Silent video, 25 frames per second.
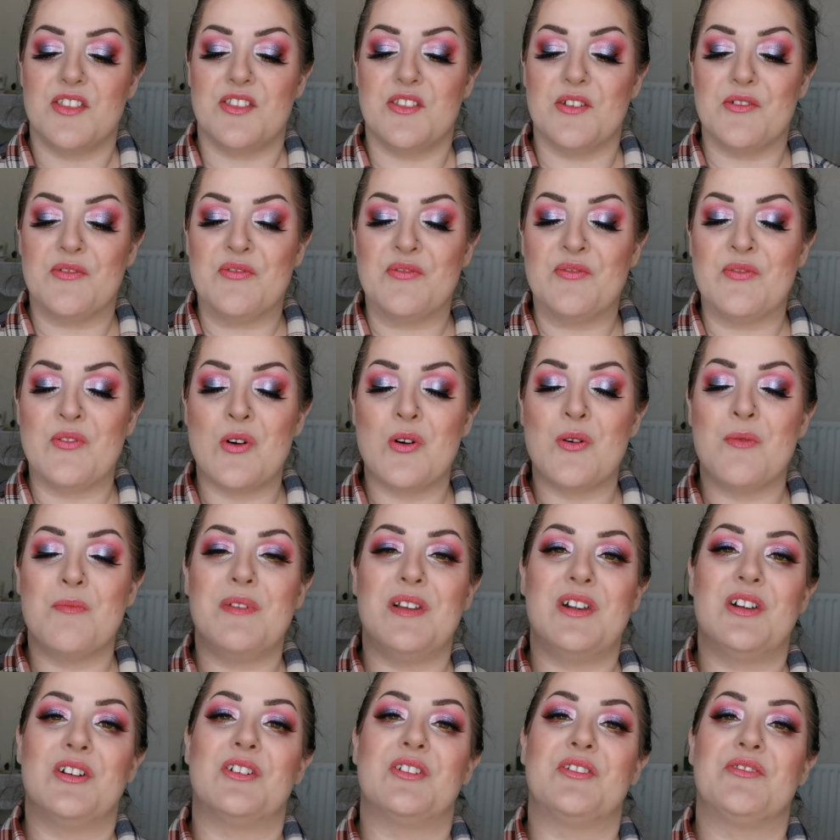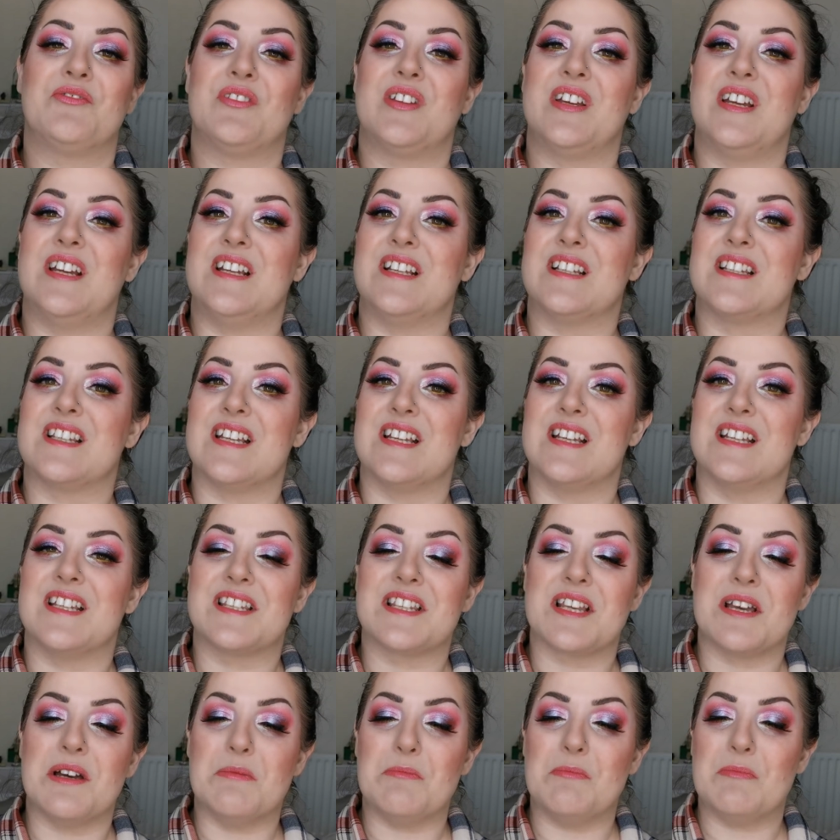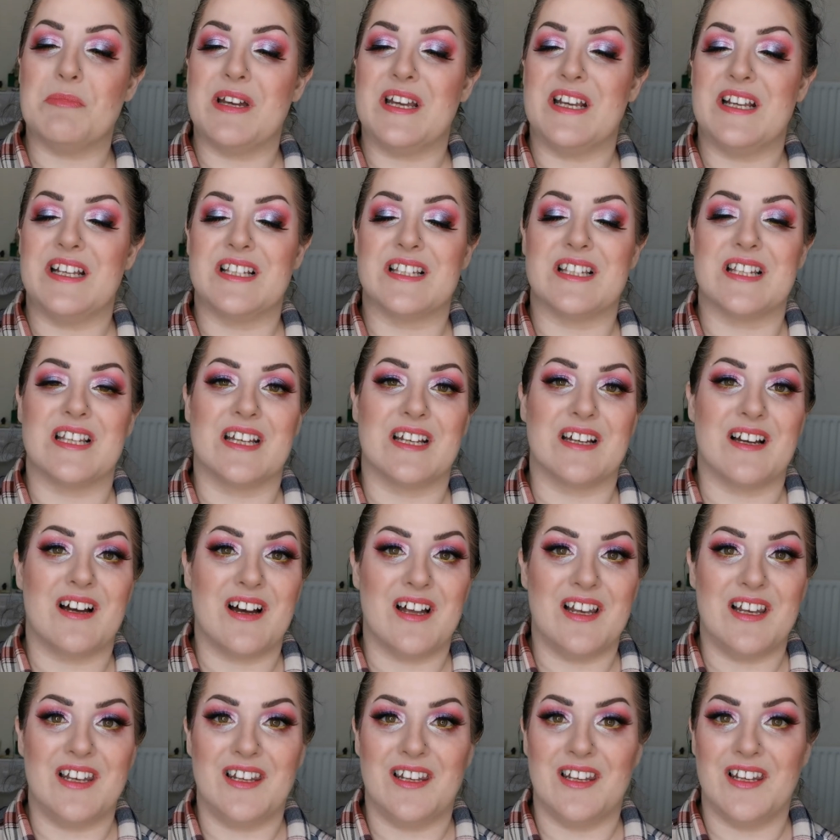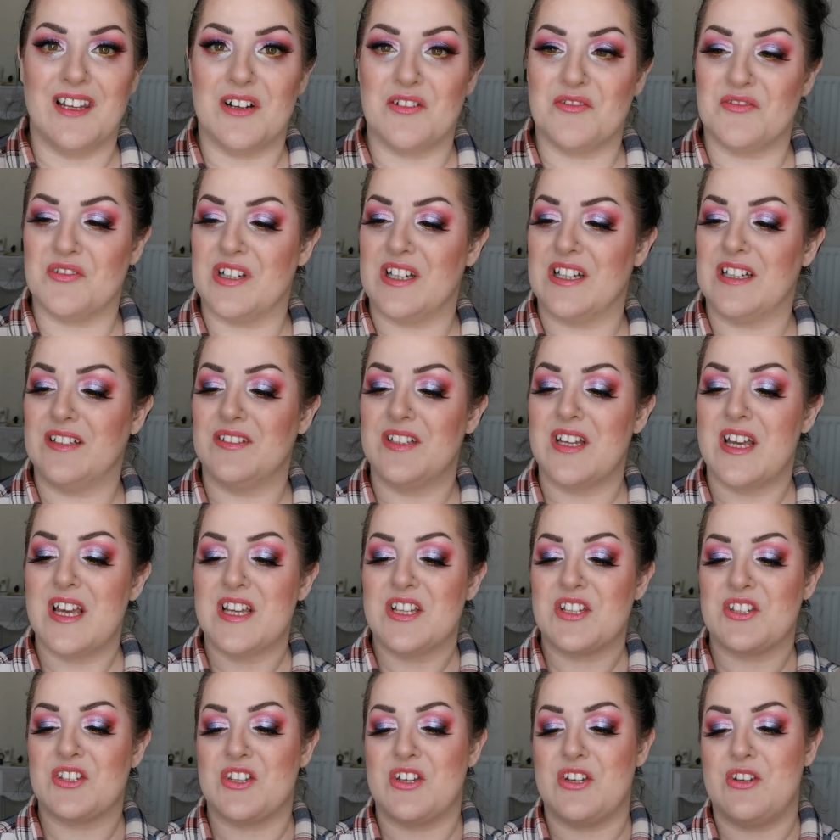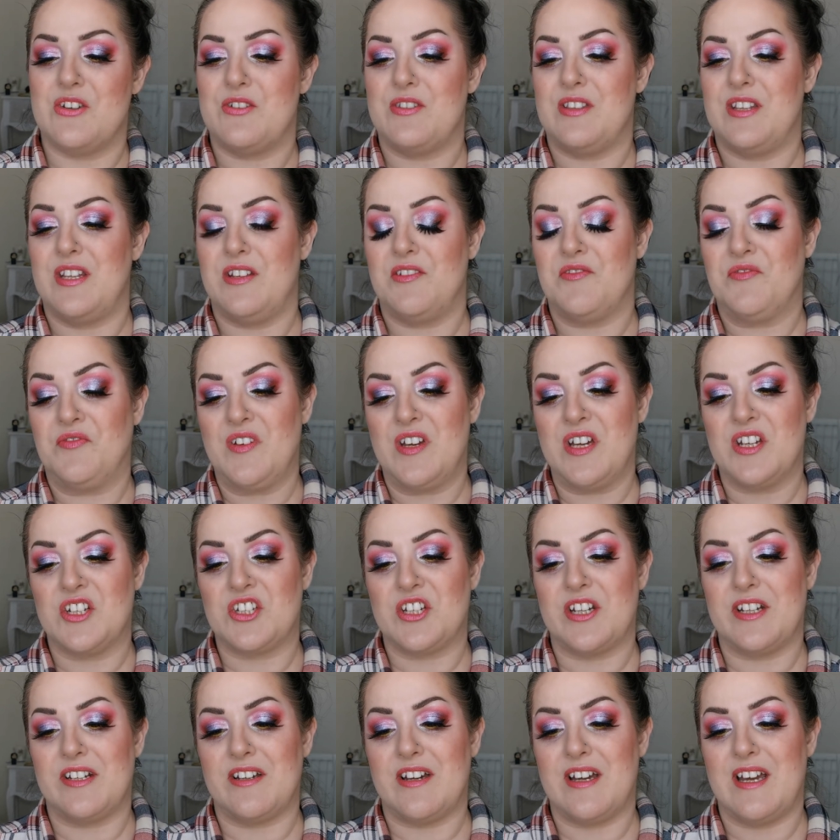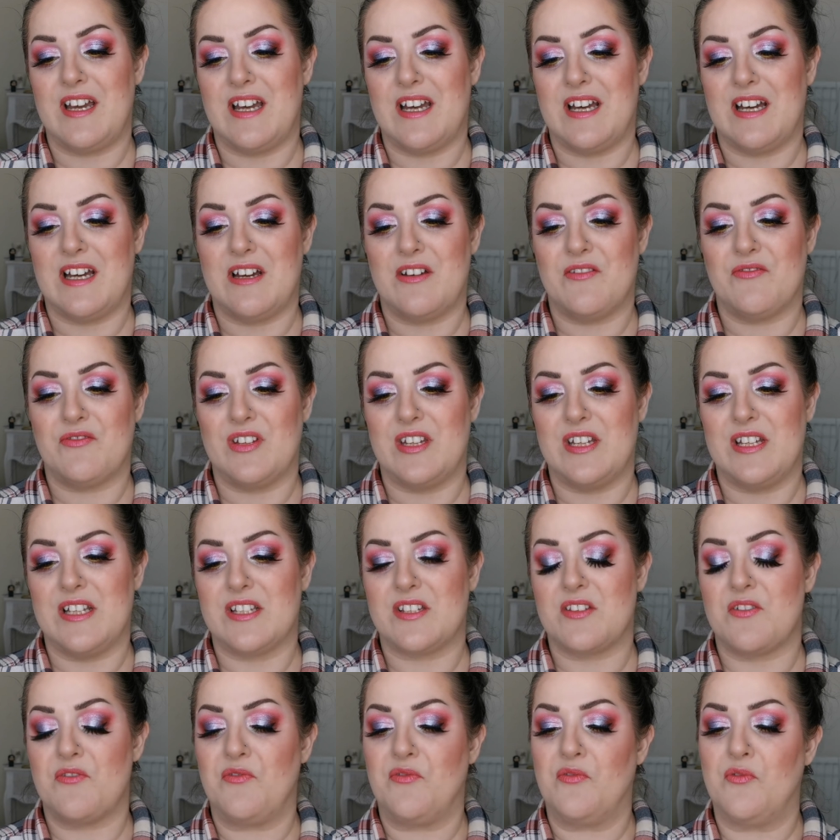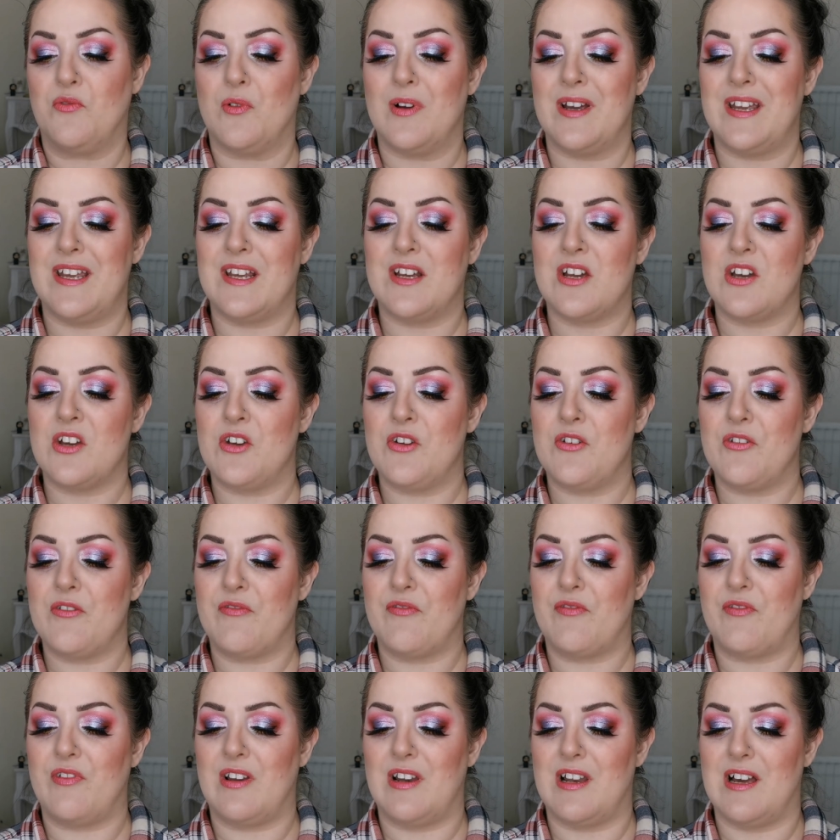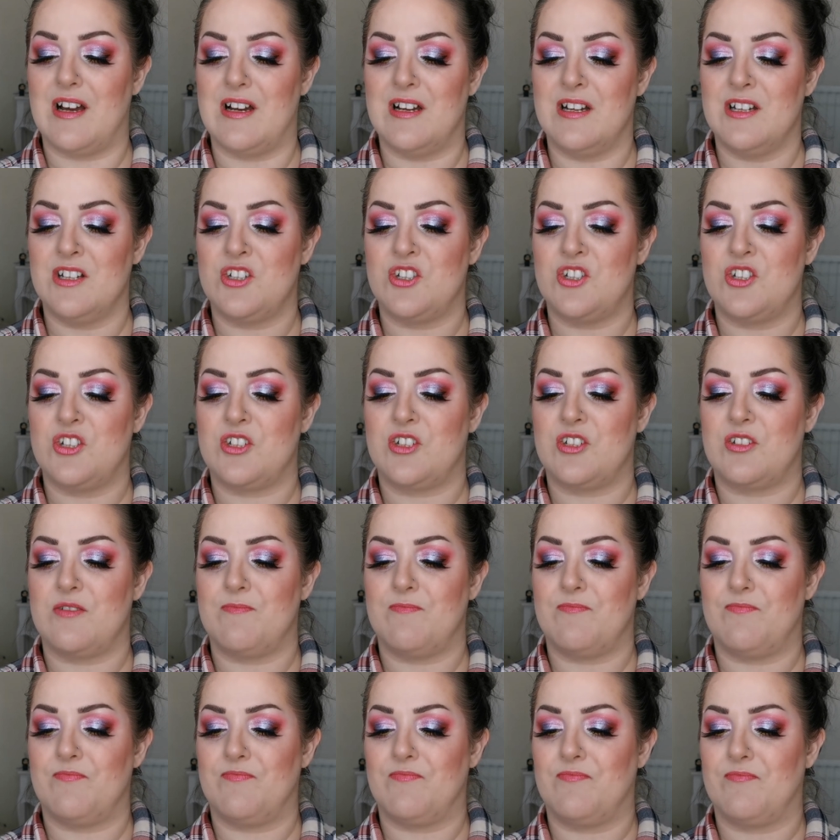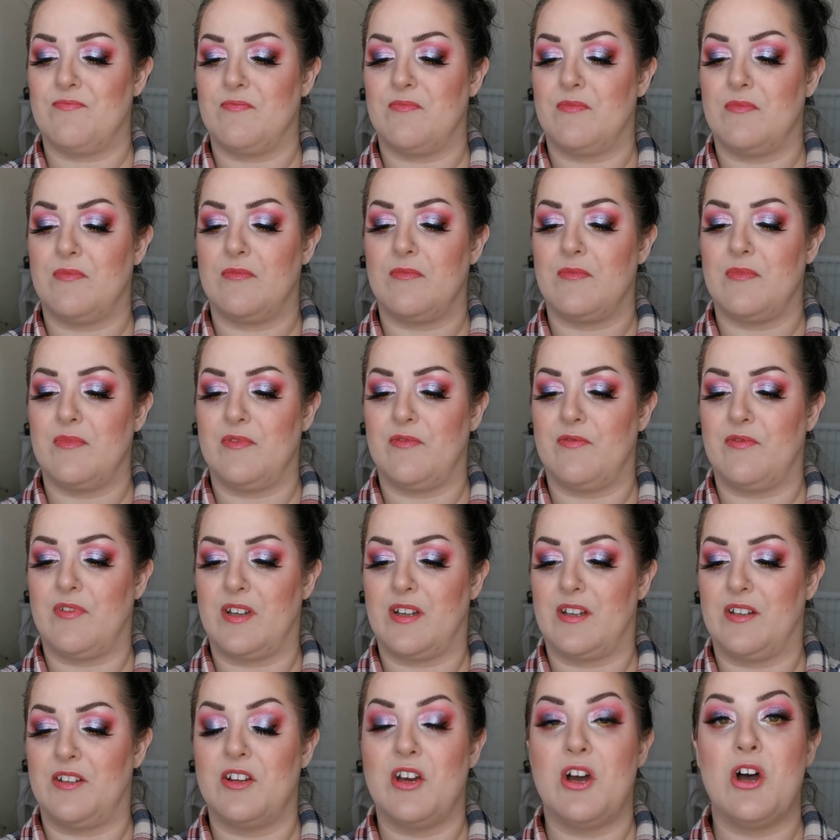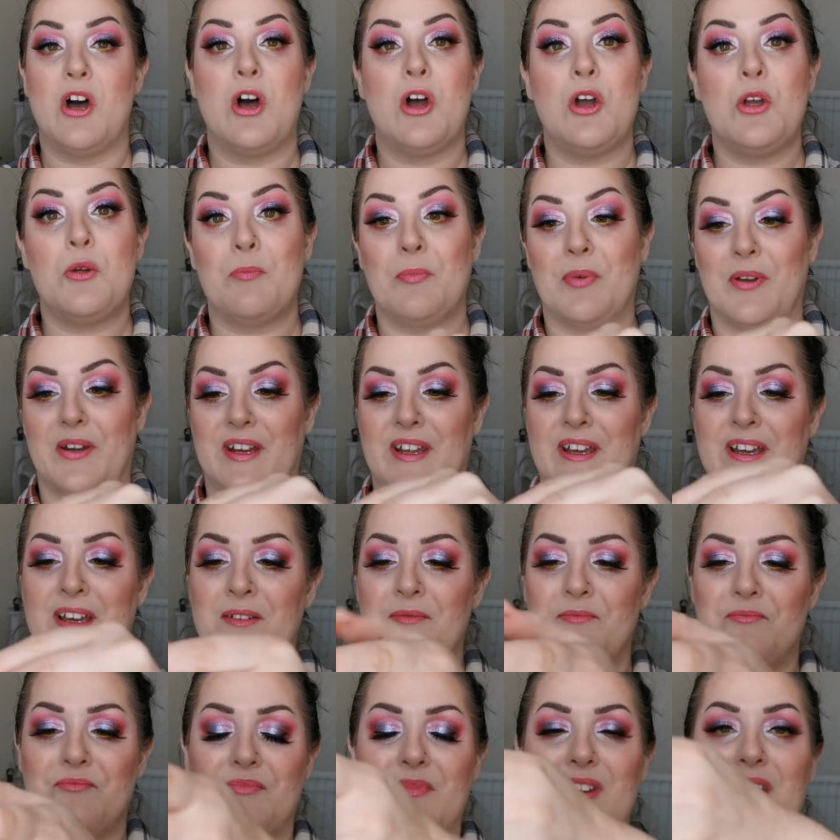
The formula of these is amazing. I love it. So the first shade I have is Fuego Flush. If I can open it.